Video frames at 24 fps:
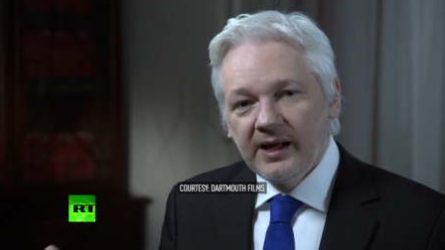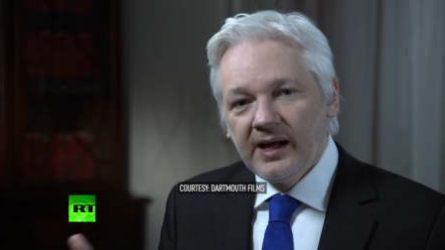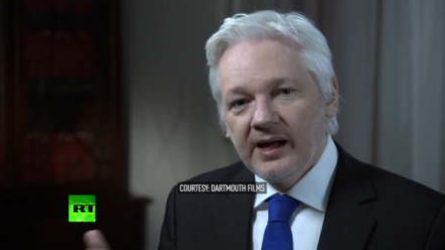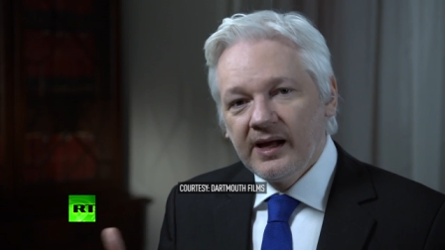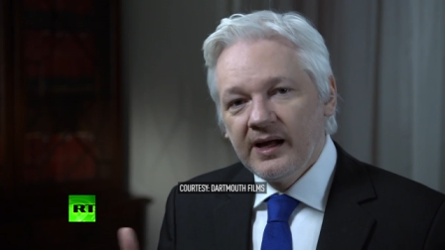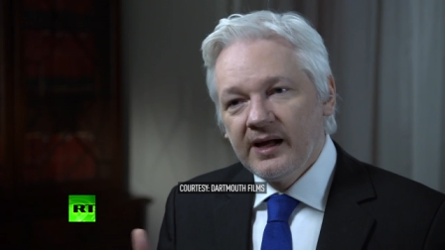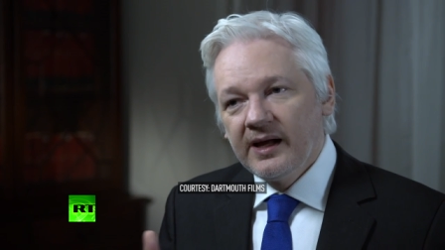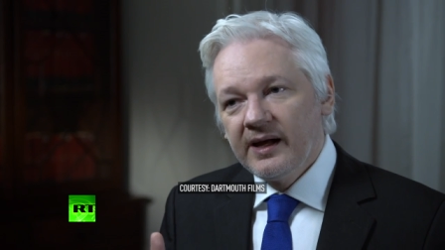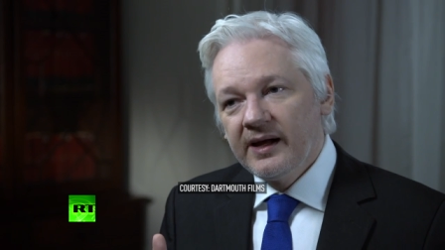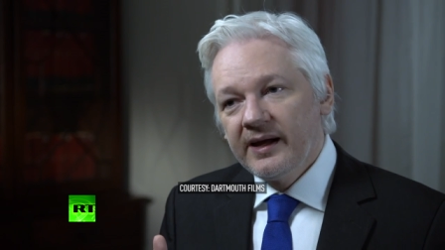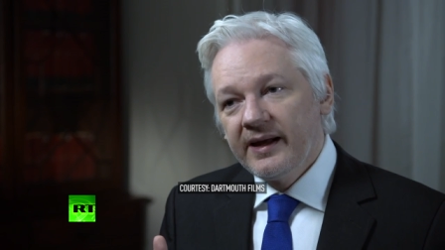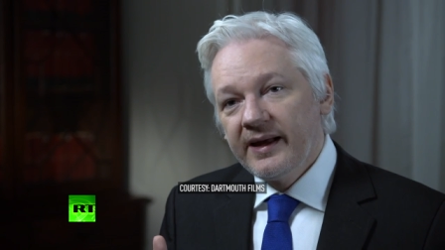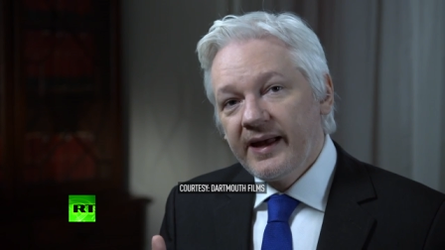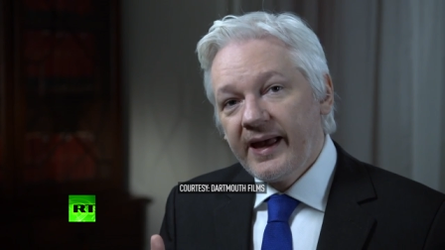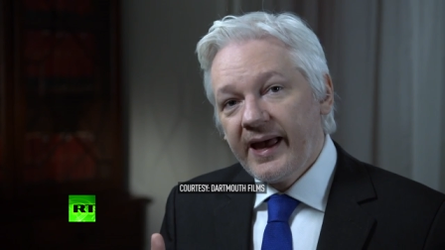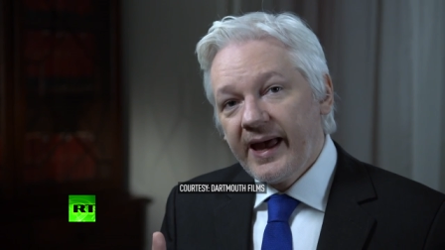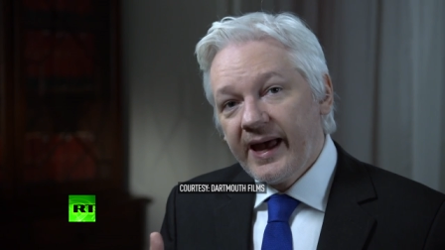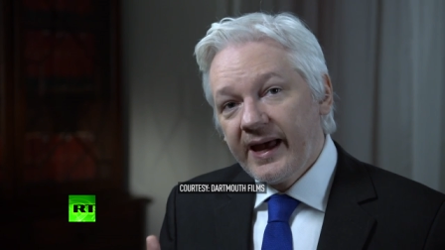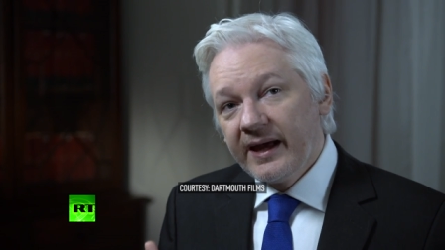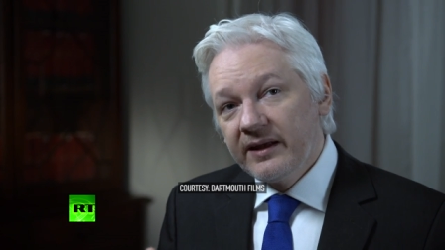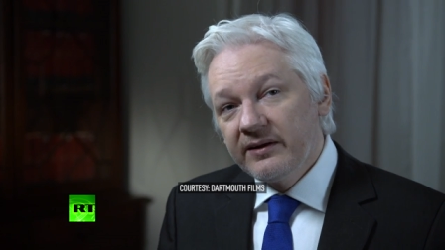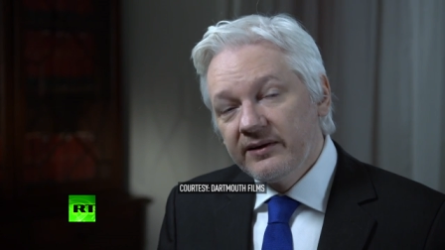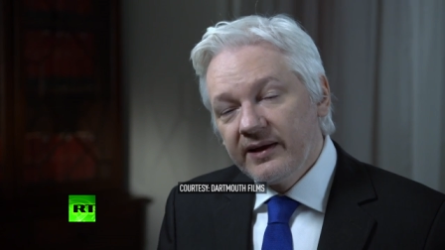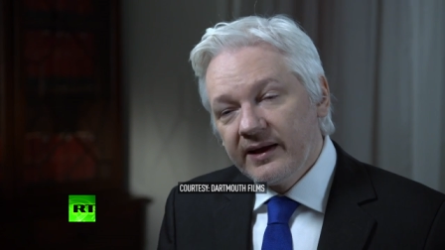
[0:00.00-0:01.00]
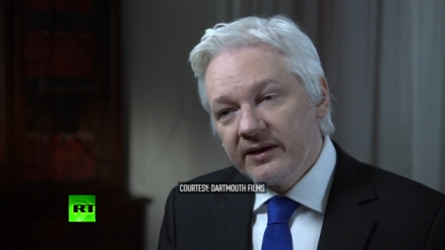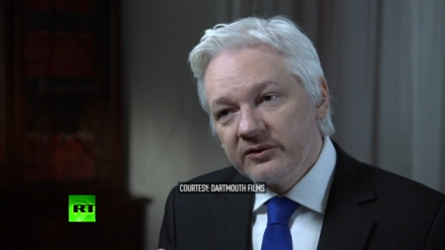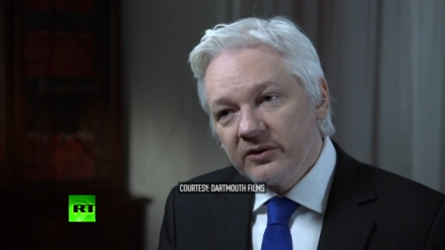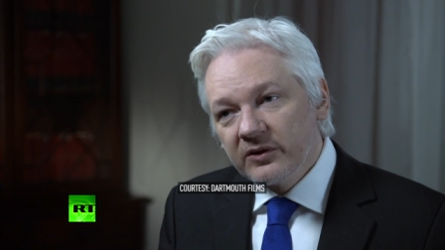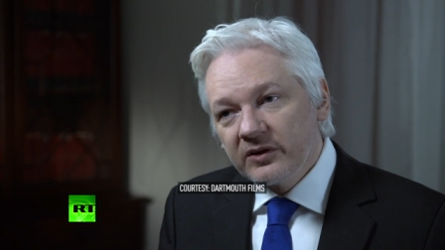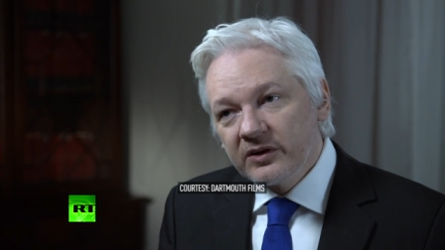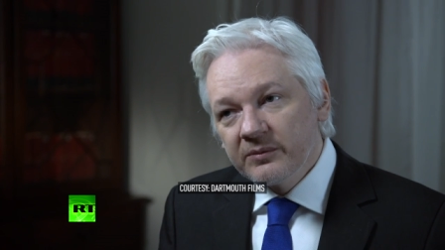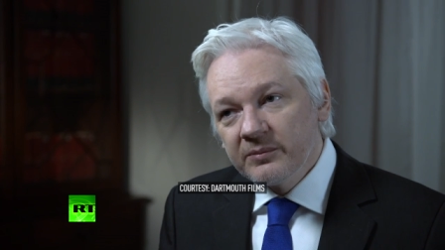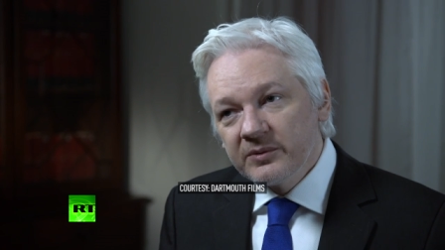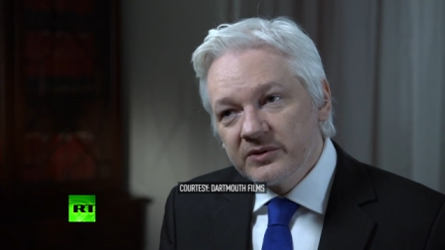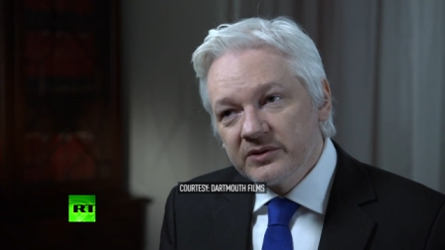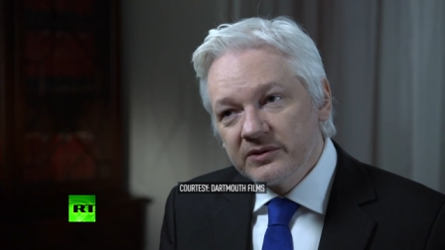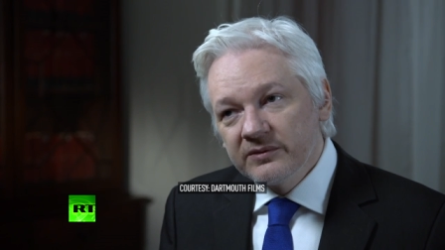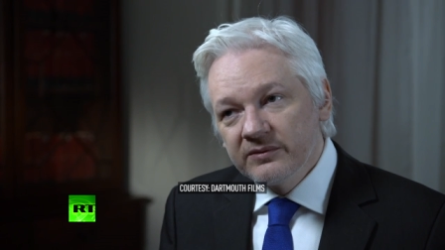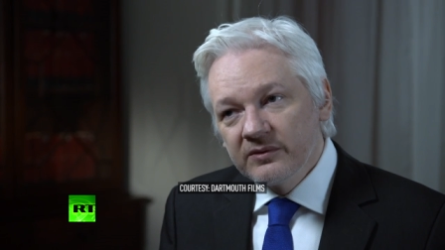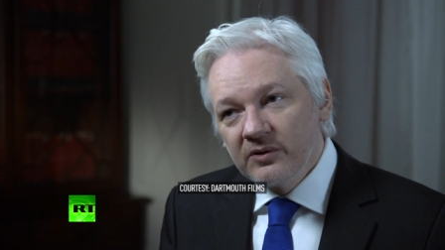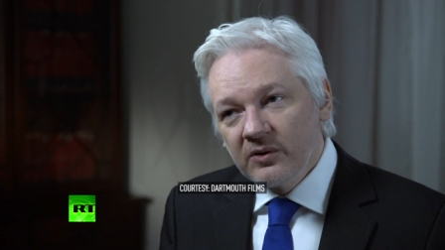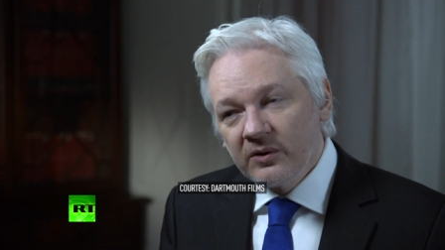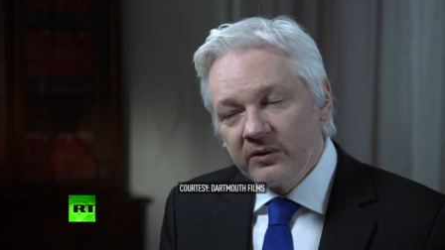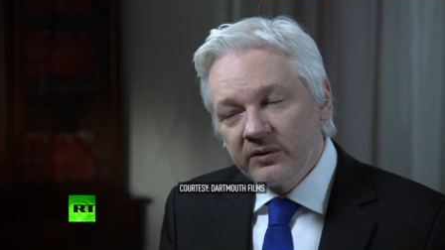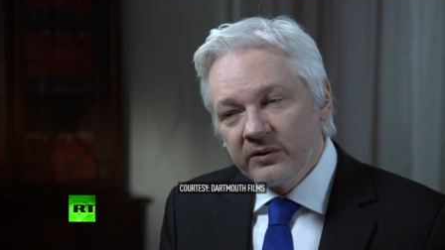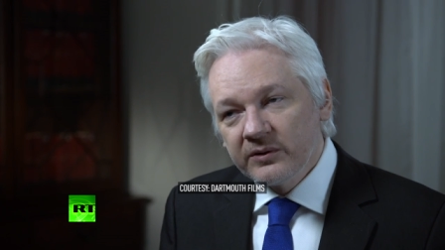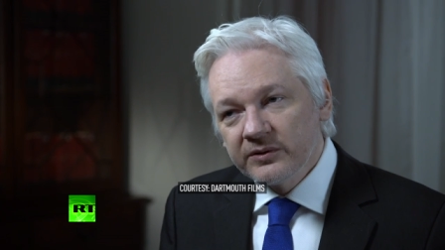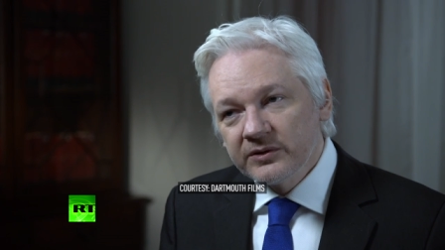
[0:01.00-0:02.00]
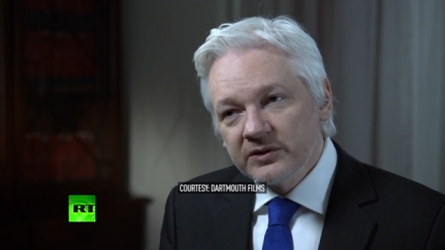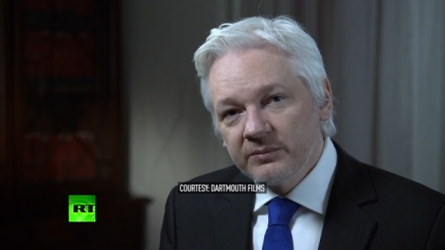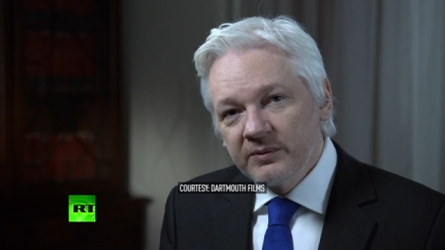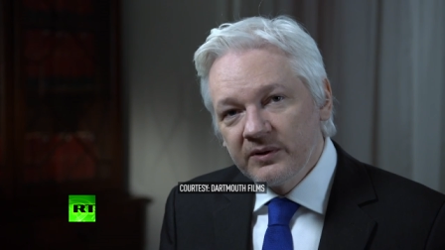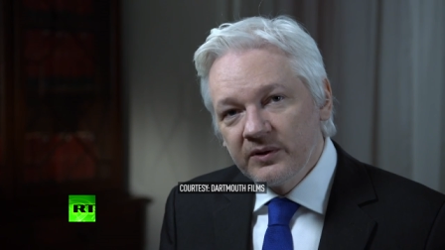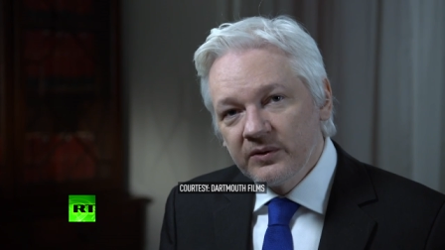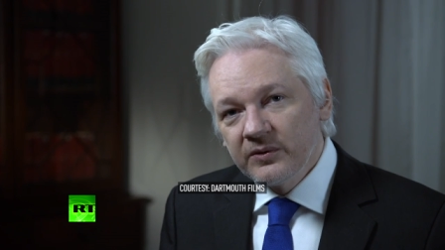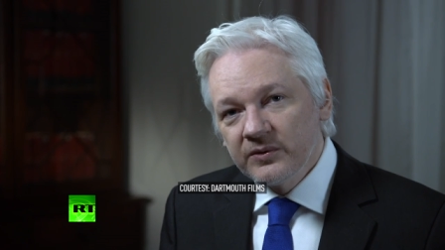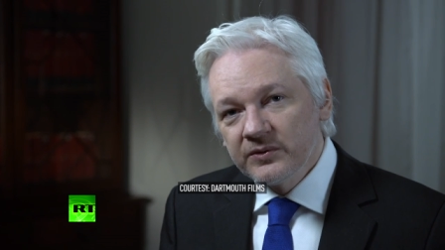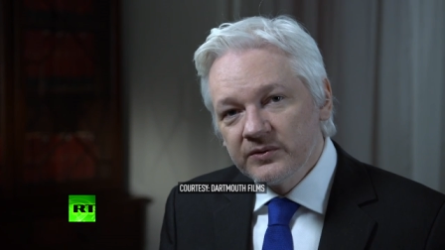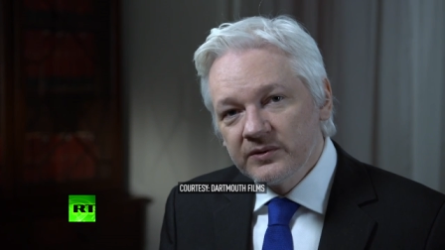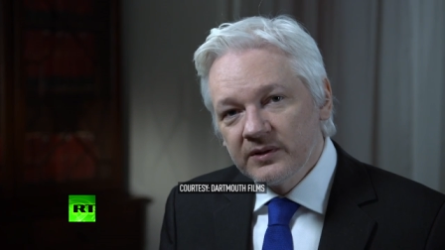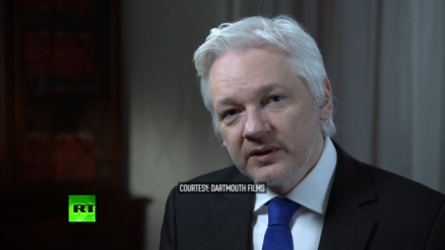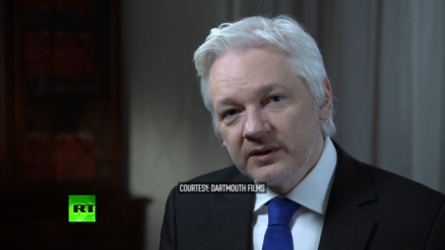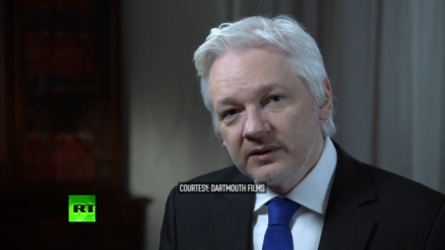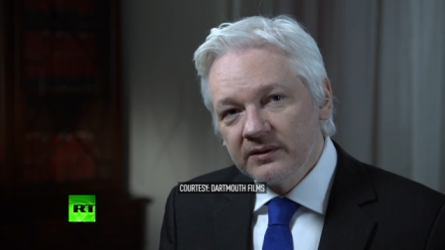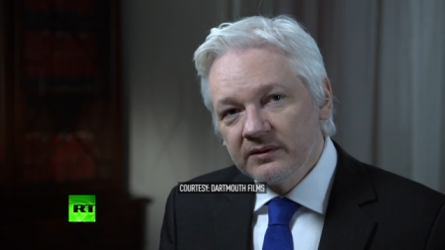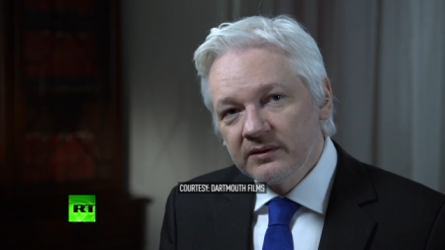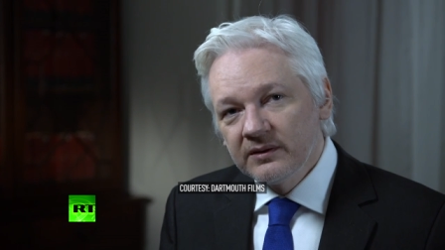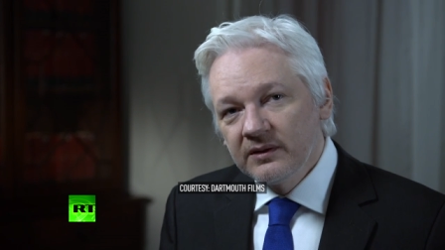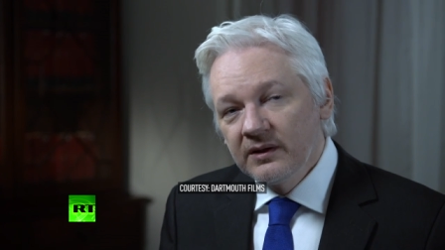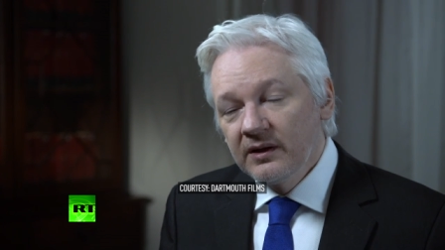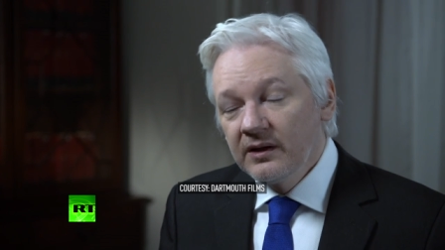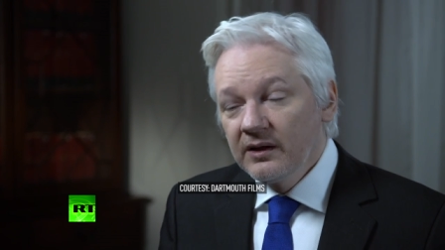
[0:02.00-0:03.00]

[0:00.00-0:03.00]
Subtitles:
And our documents have gone on to be used in